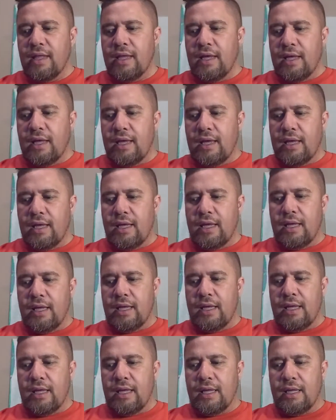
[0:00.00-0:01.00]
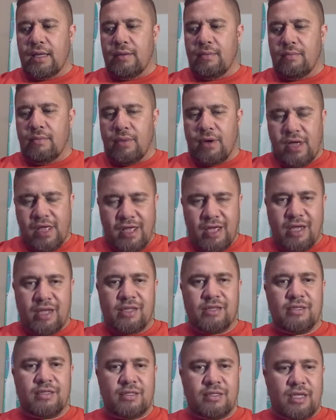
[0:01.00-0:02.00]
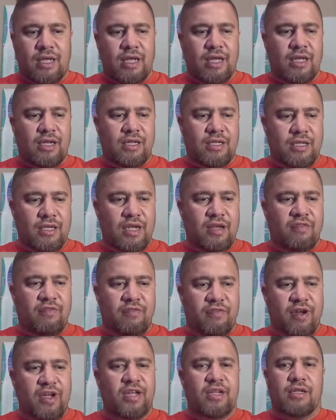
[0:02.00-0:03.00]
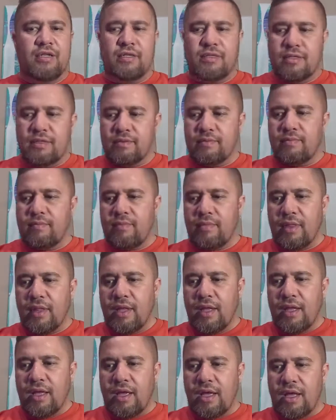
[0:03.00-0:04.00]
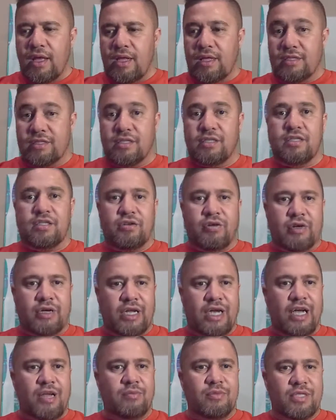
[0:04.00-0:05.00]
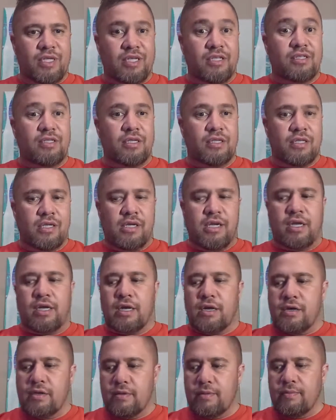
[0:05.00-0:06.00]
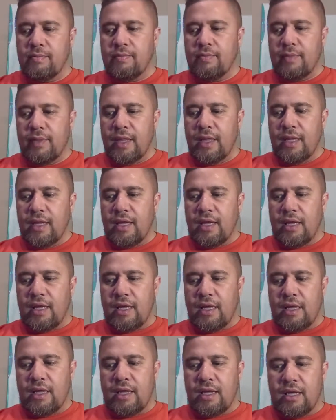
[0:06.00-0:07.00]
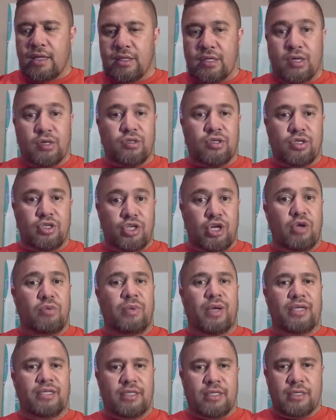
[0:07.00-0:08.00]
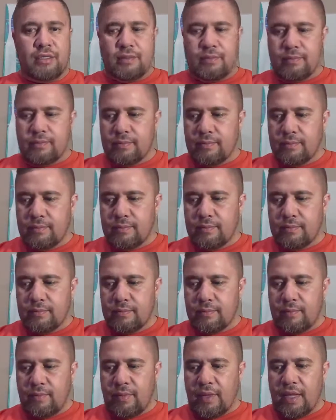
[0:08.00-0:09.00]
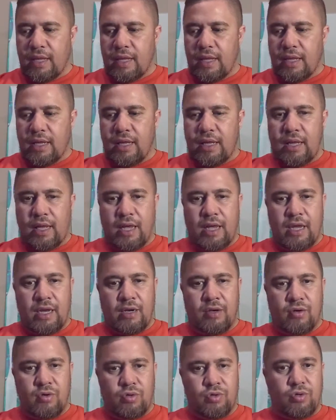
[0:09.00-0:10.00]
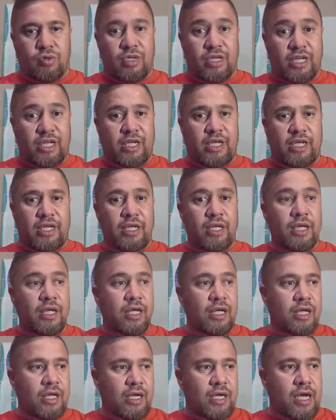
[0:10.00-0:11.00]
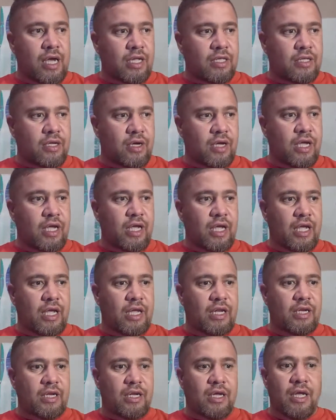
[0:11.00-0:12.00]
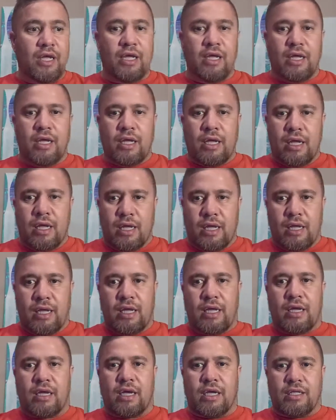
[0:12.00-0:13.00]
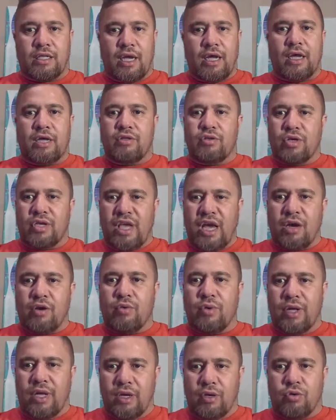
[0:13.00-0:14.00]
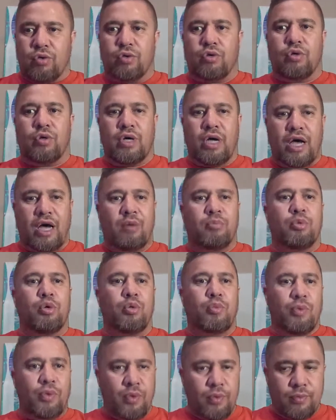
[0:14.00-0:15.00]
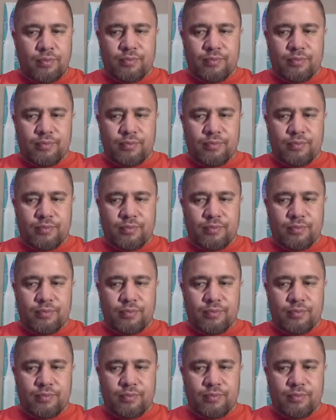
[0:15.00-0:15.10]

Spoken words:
My aunt and dear friend, sister in arms, Esther Tinito, Dr. Joe Mason, and Koro Kihi Ngātai, and Katai atu kia koe e koro apopo.